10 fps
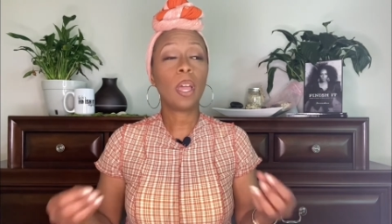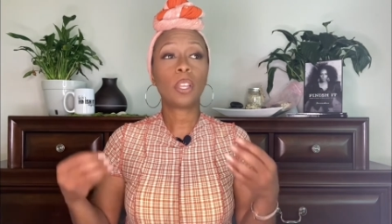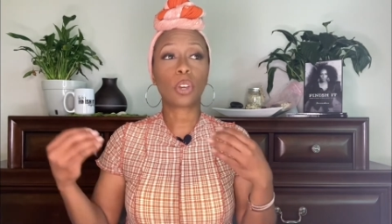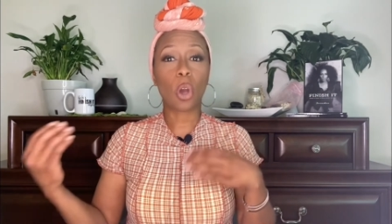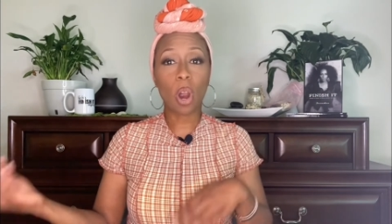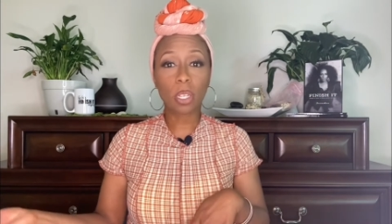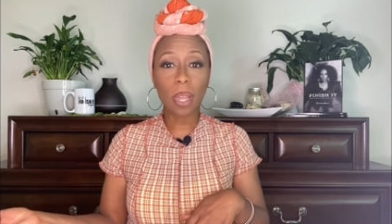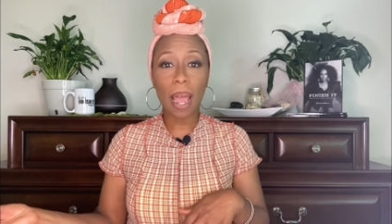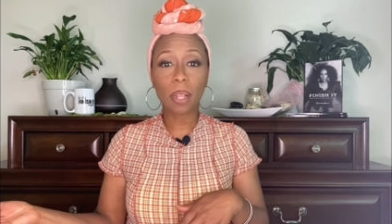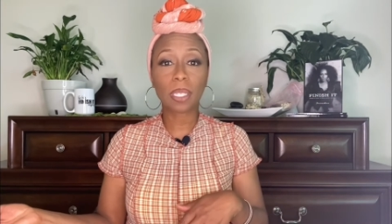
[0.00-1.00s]
The cars are
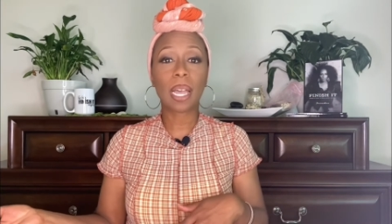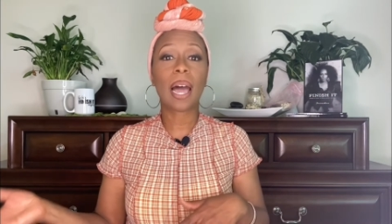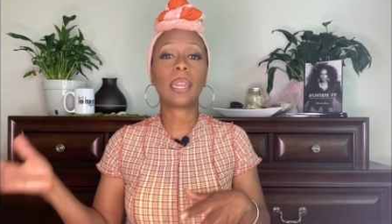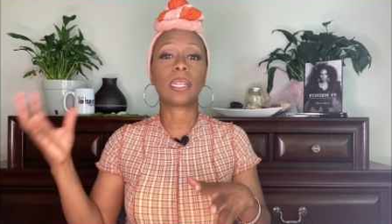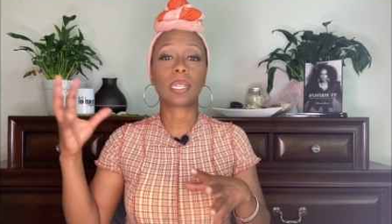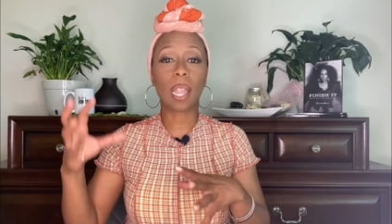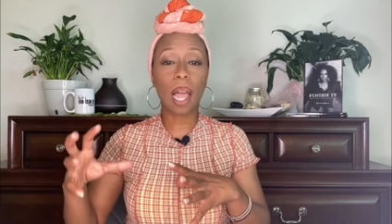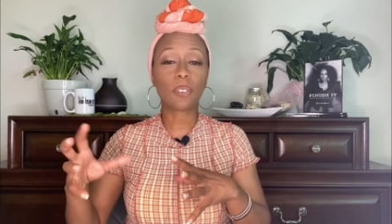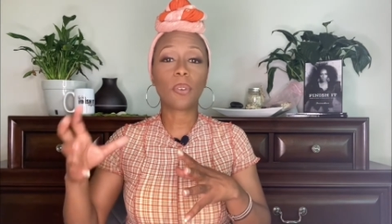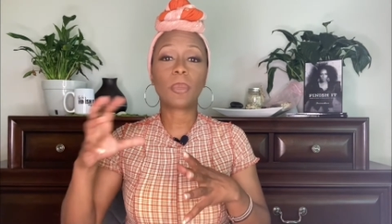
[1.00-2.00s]
outside, it's
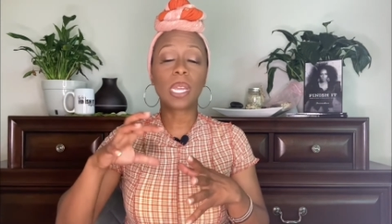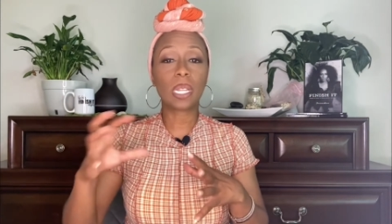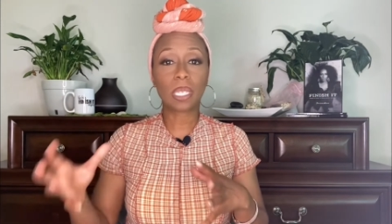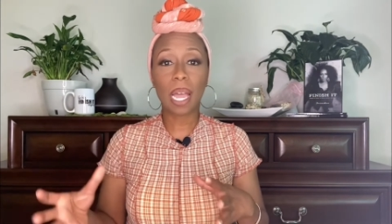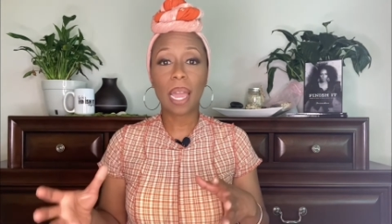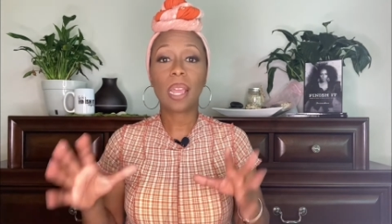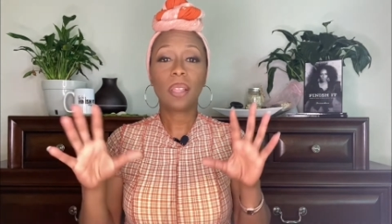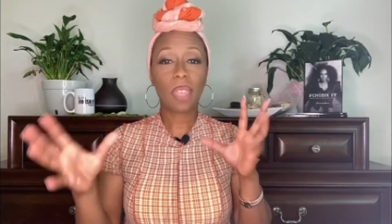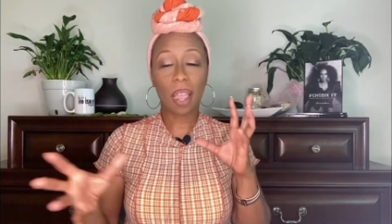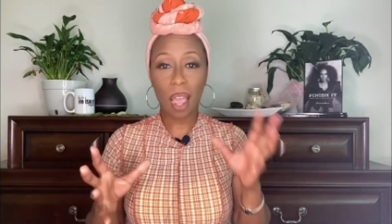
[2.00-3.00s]
locked from the inside,
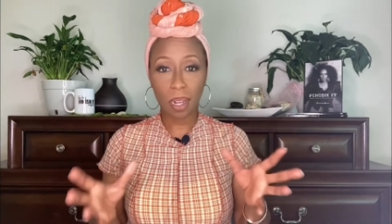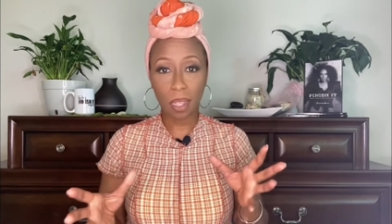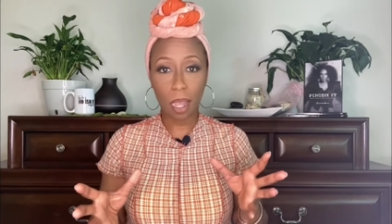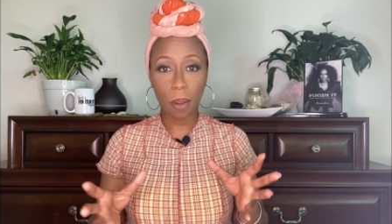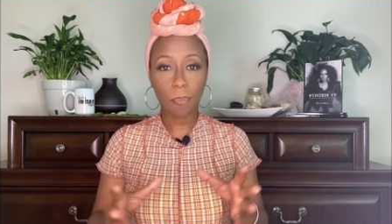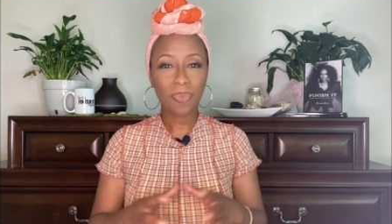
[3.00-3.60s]
that kind of thing.